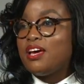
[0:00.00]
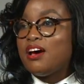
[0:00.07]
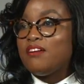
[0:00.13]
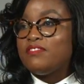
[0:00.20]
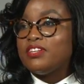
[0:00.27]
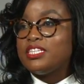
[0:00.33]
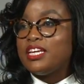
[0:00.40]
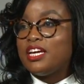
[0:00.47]

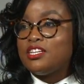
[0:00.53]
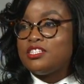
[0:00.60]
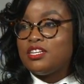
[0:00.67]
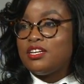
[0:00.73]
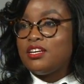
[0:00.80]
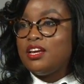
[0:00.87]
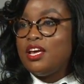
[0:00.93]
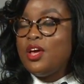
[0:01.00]

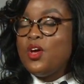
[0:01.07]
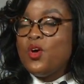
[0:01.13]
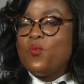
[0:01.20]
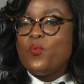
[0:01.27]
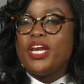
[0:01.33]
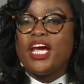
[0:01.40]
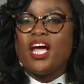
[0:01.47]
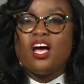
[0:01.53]
conversation.
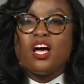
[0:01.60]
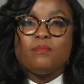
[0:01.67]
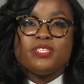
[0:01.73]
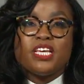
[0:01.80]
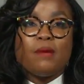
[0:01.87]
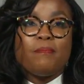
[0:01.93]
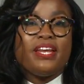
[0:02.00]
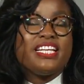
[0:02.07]
When it comes
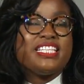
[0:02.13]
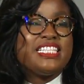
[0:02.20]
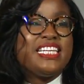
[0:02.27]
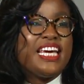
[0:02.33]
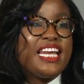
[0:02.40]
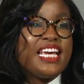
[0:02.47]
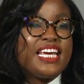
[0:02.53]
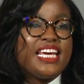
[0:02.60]
up and it's
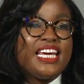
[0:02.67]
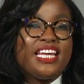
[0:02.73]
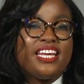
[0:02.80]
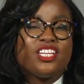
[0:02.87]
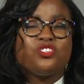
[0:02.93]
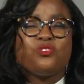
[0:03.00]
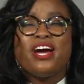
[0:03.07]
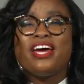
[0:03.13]
getting
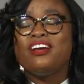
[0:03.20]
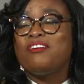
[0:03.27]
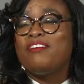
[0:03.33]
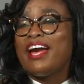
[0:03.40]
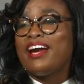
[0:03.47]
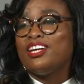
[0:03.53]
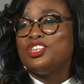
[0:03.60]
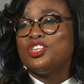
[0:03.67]
heated, try to
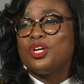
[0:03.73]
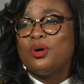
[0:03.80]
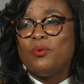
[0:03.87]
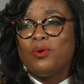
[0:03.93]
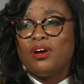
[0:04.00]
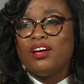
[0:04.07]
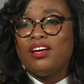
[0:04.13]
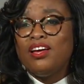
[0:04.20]
crack a
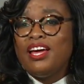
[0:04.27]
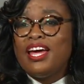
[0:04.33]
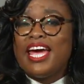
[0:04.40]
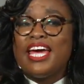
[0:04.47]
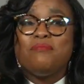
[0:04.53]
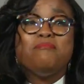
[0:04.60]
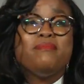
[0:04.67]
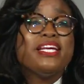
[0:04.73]
joke,
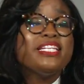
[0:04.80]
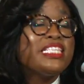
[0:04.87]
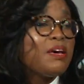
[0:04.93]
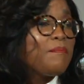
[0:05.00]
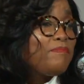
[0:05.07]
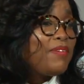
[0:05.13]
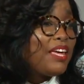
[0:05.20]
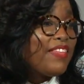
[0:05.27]
admit
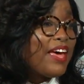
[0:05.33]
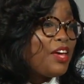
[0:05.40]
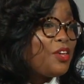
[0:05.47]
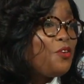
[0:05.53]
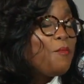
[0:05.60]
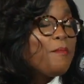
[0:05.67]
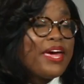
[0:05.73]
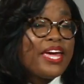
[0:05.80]
something that
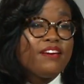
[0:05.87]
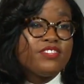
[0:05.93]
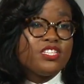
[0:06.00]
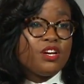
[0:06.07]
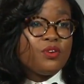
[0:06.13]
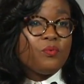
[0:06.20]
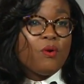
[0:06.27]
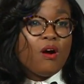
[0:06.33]
you may have
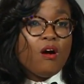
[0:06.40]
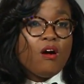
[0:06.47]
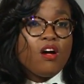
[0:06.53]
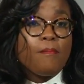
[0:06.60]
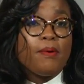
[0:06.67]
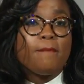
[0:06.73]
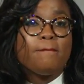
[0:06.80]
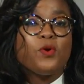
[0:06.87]
done wrong,
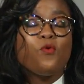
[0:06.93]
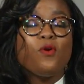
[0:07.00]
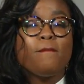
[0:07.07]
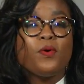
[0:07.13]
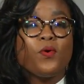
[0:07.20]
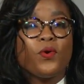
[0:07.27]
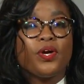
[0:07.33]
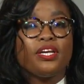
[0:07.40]
but more
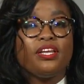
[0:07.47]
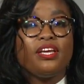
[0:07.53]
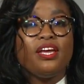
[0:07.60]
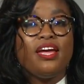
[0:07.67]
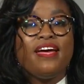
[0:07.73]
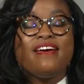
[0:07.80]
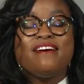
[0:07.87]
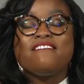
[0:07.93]
importantly,
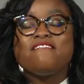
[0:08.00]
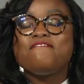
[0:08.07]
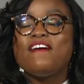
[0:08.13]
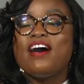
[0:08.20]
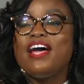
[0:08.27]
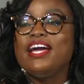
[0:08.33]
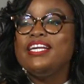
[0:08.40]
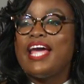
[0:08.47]

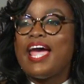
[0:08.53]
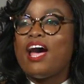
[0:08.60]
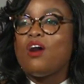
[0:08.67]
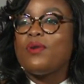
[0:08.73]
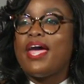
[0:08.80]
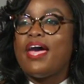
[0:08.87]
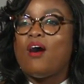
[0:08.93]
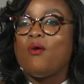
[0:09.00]
find
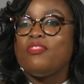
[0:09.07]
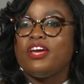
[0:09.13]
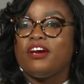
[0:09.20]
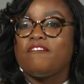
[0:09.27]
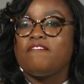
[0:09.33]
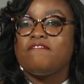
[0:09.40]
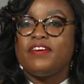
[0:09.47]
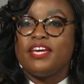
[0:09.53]
out how they're
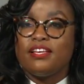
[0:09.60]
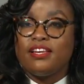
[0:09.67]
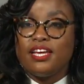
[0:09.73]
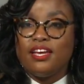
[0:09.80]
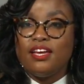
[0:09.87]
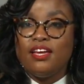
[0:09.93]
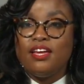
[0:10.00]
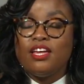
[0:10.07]

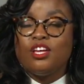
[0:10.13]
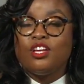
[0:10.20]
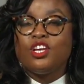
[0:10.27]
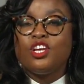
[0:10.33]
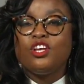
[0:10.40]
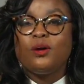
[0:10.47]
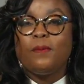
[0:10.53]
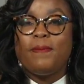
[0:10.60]
feeling,
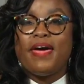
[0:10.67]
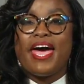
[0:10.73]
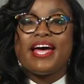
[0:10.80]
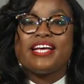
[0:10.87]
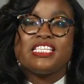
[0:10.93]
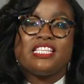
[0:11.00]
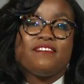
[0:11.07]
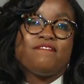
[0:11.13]
look
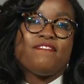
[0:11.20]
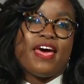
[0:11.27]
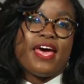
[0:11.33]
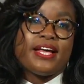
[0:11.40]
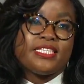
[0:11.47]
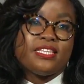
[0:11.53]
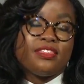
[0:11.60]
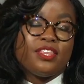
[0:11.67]
past the
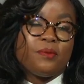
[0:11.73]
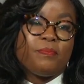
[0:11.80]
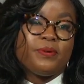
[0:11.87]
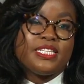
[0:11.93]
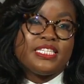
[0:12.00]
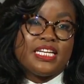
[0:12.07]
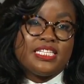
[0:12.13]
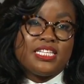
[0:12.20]
facts that they're
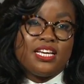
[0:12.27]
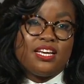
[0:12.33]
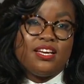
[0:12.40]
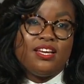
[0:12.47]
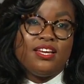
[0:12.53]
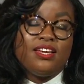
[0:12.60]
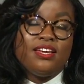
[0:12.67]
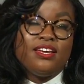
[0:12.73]
presenting,
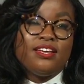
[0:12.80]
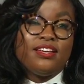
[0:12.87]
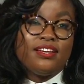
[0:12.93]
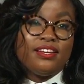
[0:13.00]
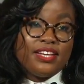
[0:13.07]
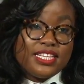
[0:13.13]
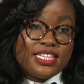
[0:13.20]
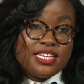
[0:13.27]

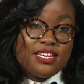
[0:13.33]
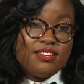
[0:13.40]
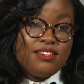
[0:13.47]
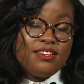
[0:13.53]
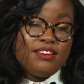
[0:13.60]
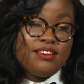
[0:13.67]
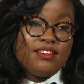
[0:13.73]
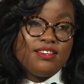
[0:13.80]
listen,
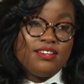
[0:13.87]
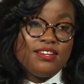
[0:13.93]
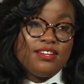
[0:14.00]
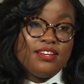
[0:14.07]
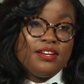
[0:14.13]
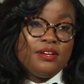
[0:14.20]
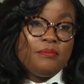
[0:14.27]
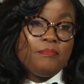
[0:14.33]

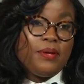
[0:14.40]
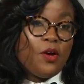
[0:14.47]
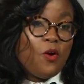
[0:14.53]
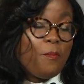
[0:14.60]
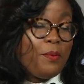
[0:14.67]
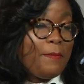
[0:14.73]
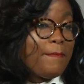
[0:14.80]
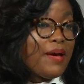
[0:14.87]
be
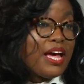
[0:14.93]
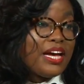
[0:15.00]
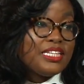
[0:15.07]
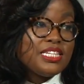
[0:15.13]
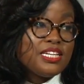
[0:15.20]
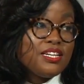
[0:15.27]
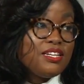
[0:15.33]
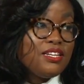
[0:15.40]

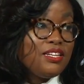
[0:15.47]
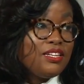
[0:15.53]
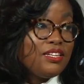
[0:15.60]
open-minded,